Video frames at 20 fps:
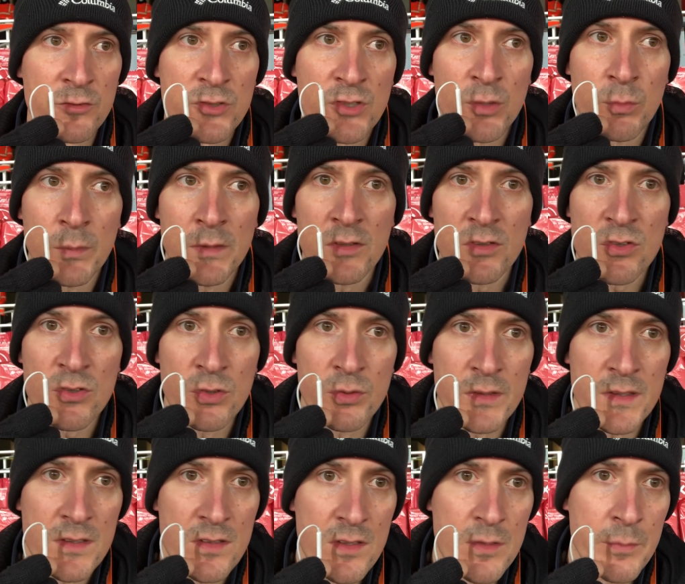Joe Willock's
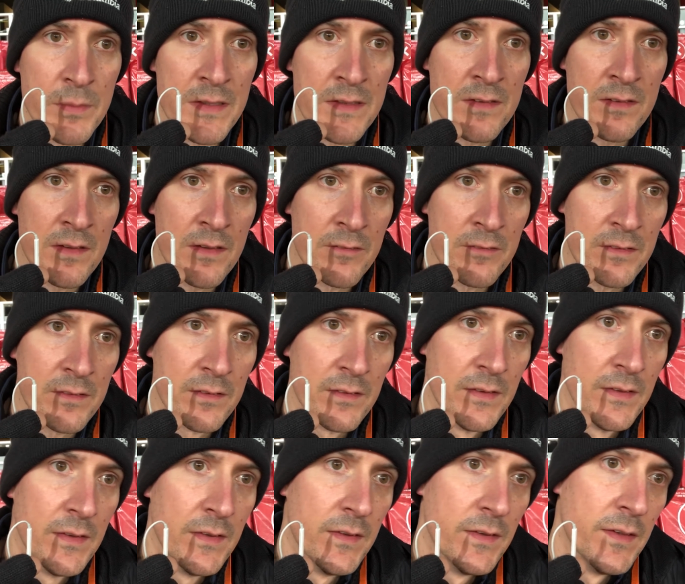talking to the media
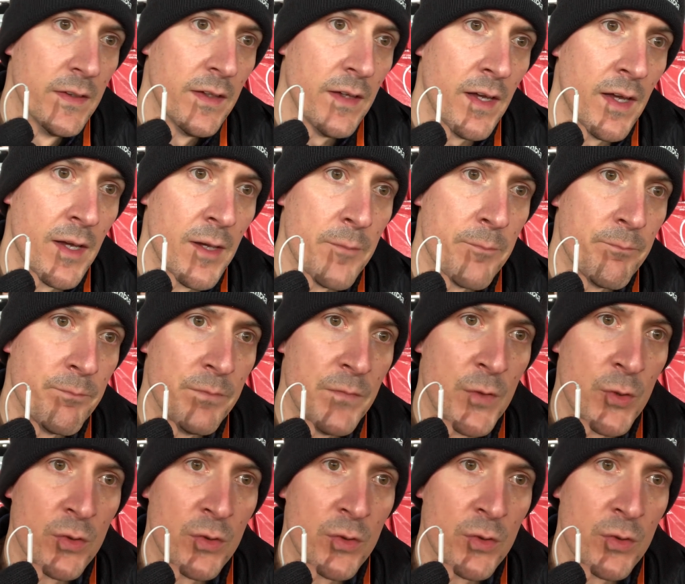and